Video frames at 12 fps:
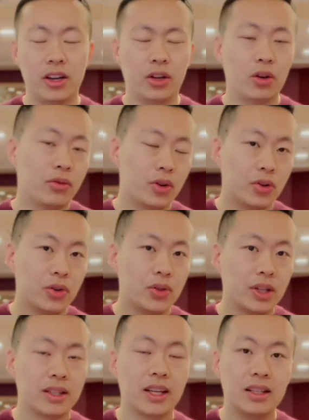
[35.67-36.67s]
if you're
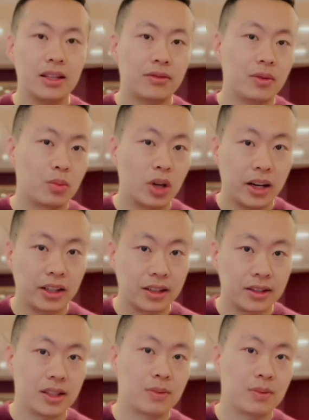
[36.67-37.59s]
using 10 different products,